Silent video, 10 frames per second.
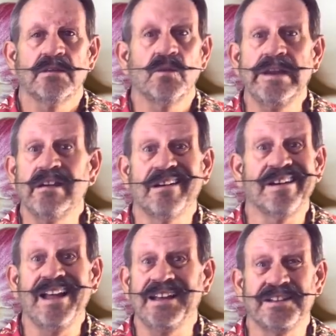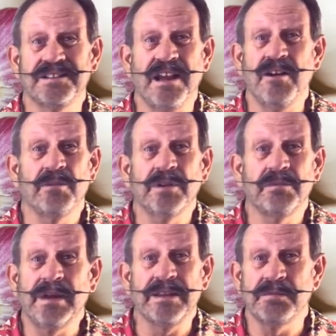we are not
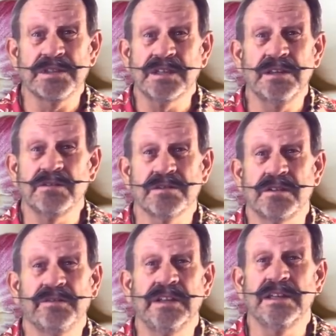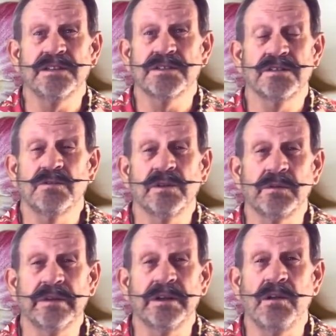desirable by the mosquitoes or the fleas when
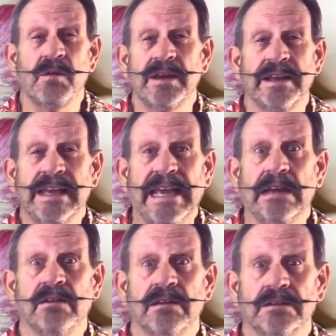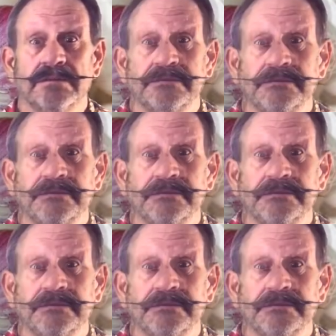we're in Hawaii at all.